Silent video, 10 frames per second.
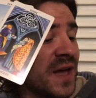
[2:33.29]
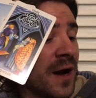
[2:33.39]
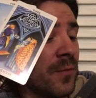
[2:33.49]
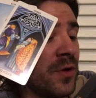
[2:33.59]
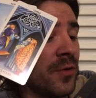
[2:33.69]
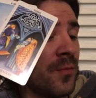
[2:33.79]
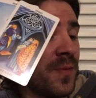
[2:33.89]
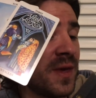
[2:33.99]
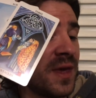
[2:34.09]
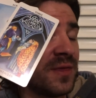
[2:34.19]
That will
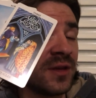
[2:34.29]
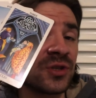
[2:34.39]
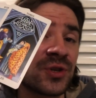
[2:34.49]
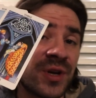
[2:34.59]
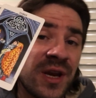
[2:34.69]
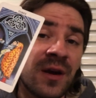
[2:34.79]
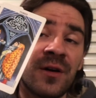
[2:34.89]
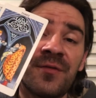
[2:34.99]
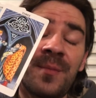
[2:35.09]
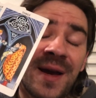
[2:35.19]
be the Tree
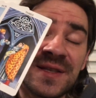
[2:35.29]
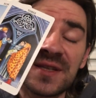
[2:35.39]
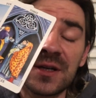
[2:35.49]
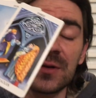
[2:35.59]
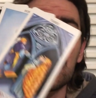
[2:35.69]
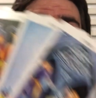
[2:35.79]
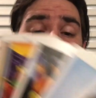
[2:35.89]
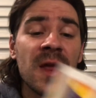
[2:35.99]
of Pentacles.